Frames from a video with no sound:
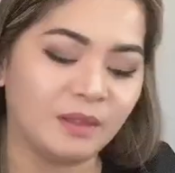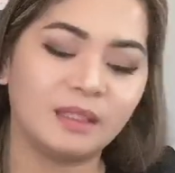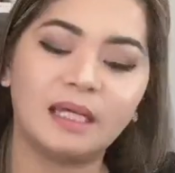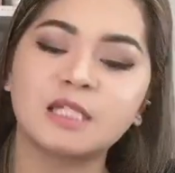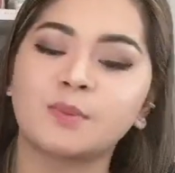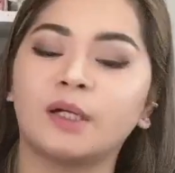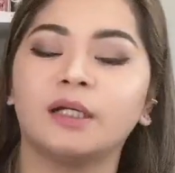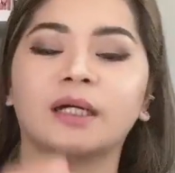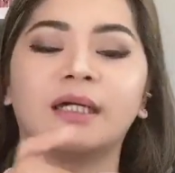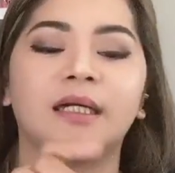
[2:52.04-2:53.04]
The next
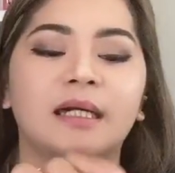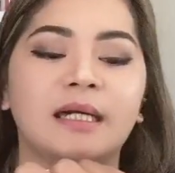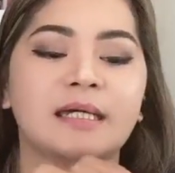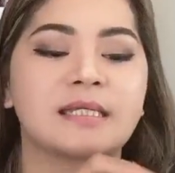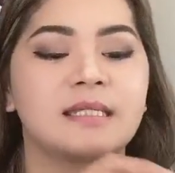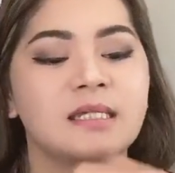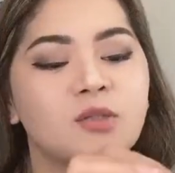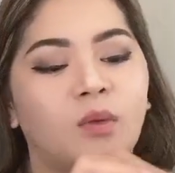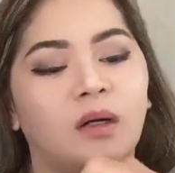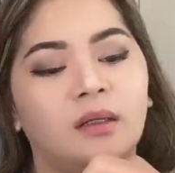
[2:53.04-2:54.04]
product is this
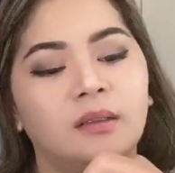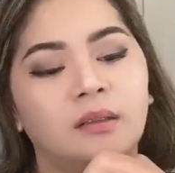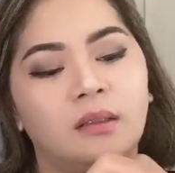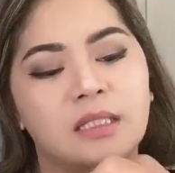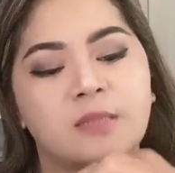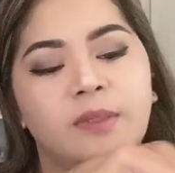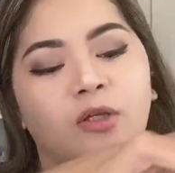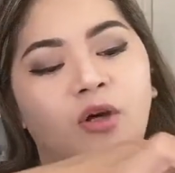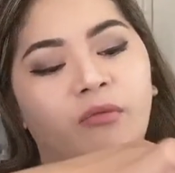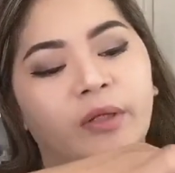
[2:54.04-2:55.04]
one. It's been
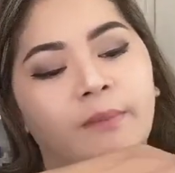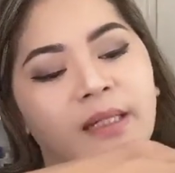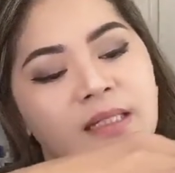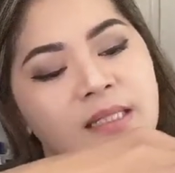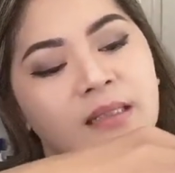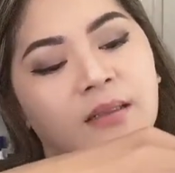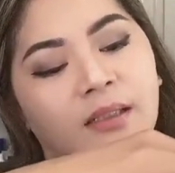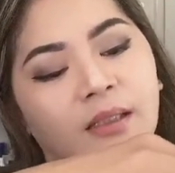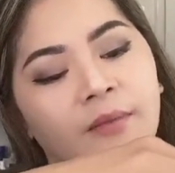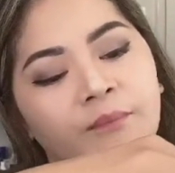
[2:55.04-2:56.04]
covered by a
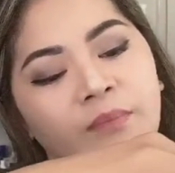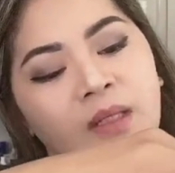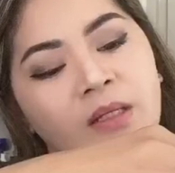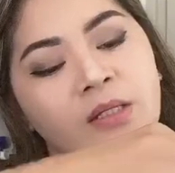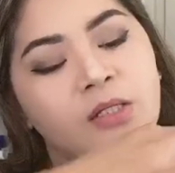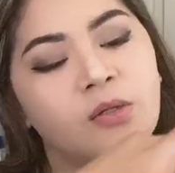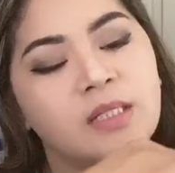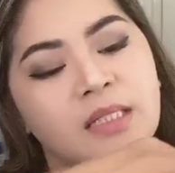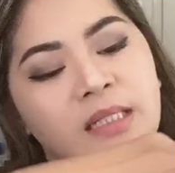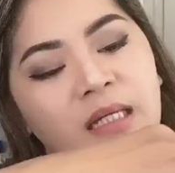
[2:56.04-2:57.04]
sticker. So
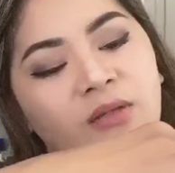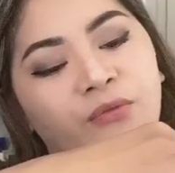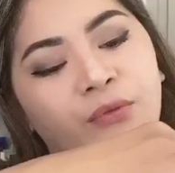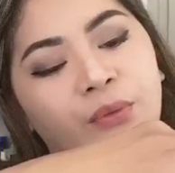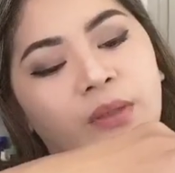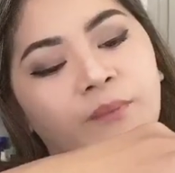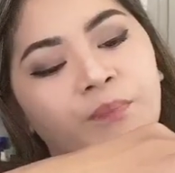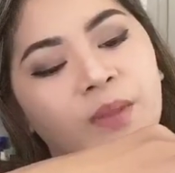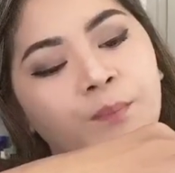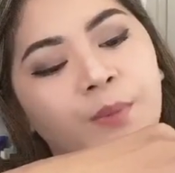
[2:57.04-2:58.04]
it's a SKINFOOD
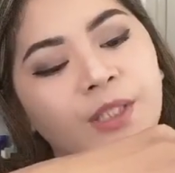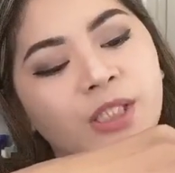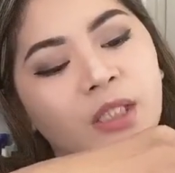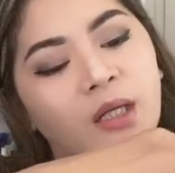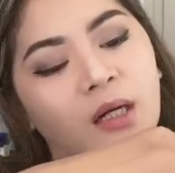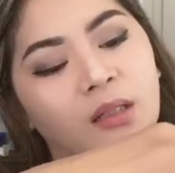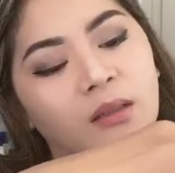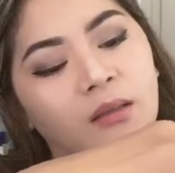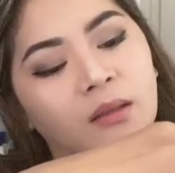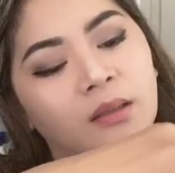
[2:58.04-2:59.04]
Peach
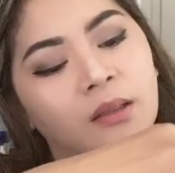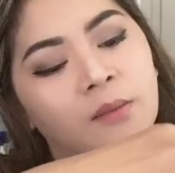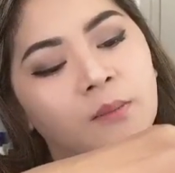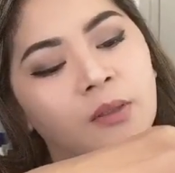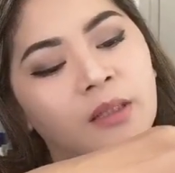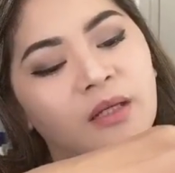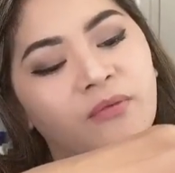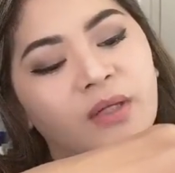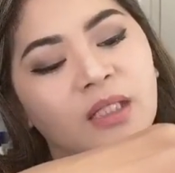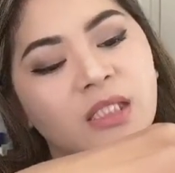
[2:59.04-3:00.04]
Cotton
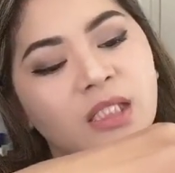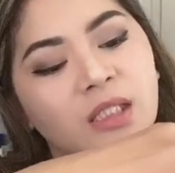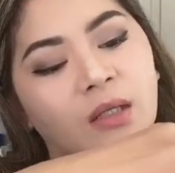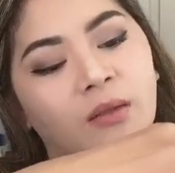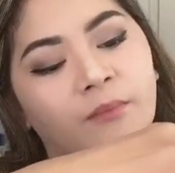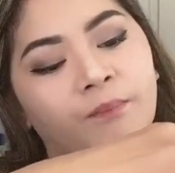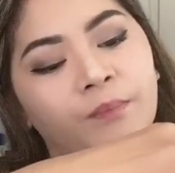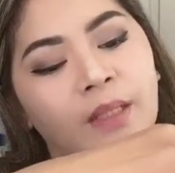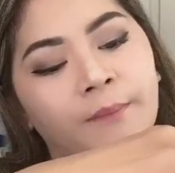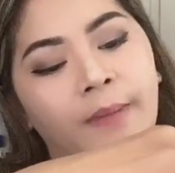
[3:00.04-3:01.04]
Multi-Finish
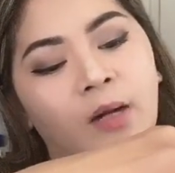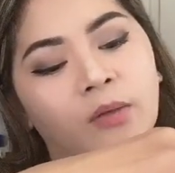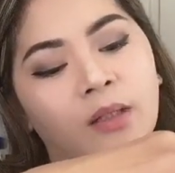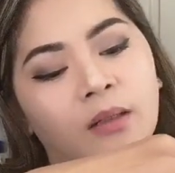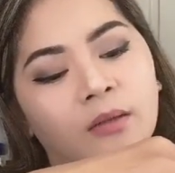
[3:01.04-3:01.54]
Powder.